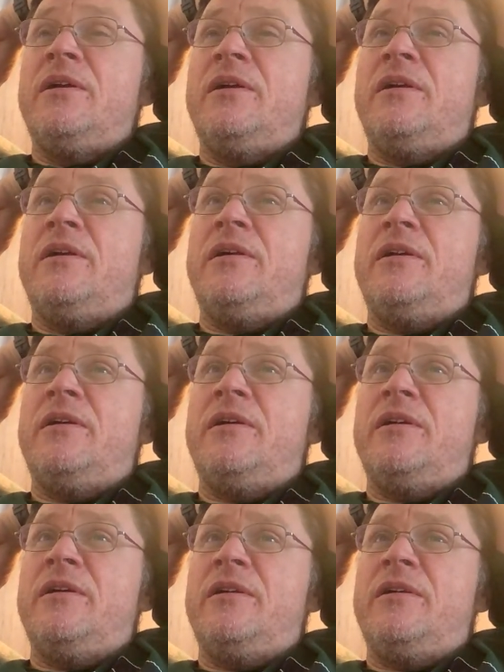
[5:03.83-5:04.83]

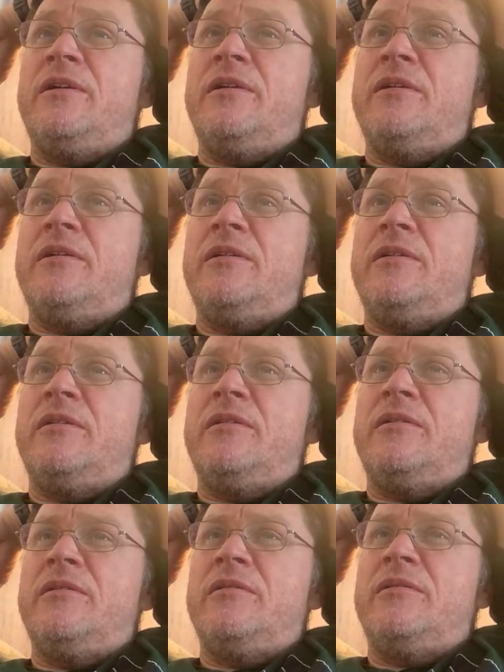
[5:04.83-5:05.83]

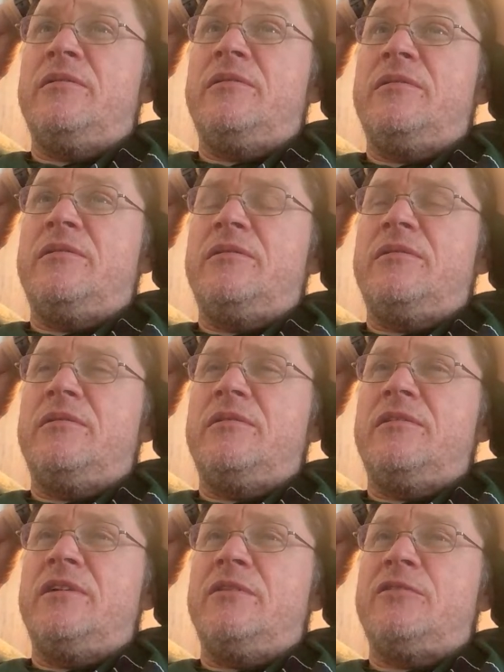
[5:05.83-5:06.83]
I
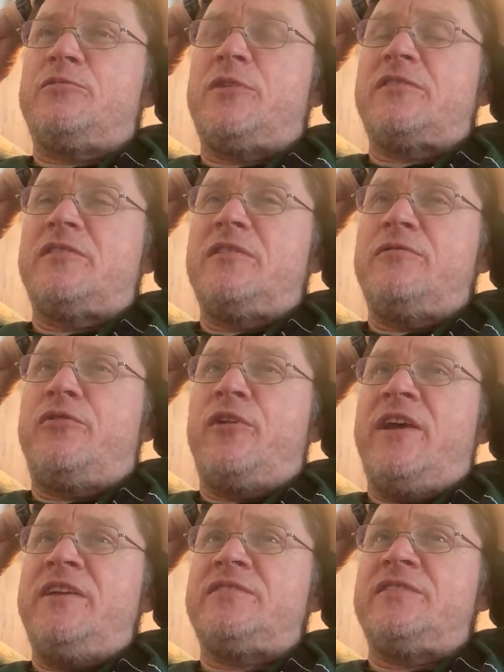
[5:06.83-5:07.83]
was practicing
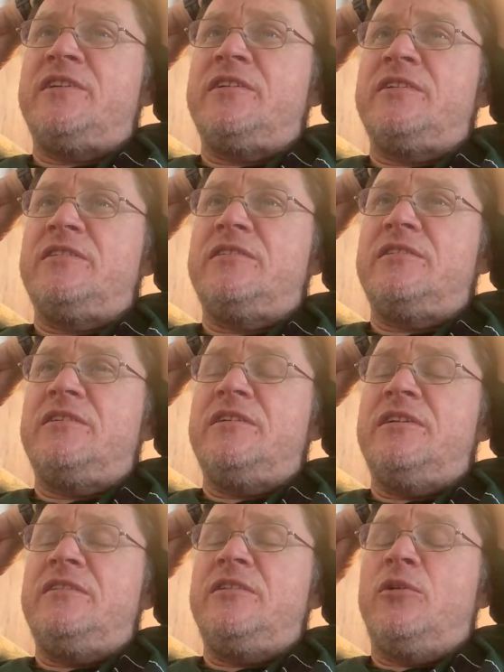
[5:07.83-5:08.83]
phrasing
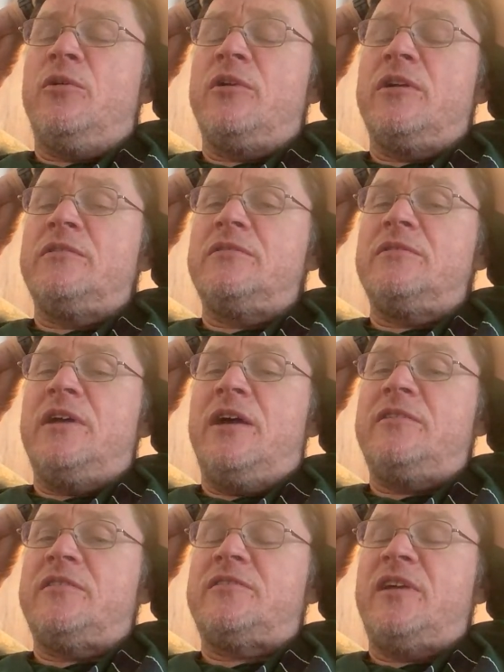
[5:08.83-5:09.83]
in the organ.
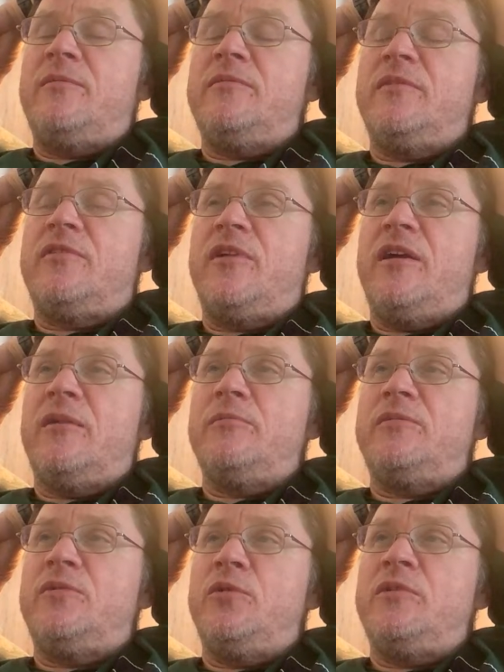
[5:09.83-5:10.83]
Yeah, the same thing
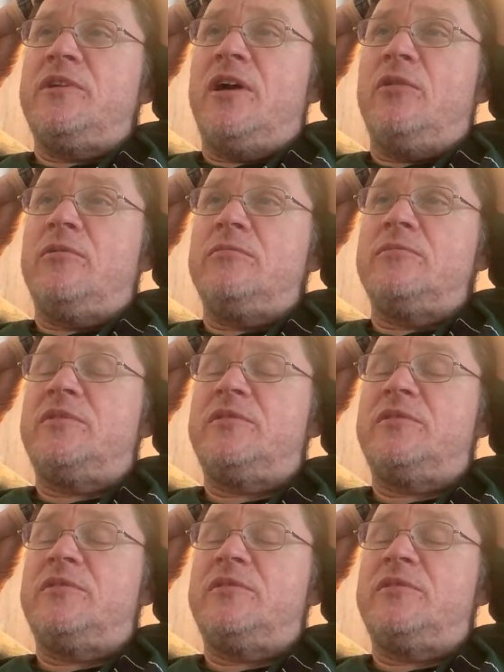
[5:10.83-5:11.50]
I'm doing now.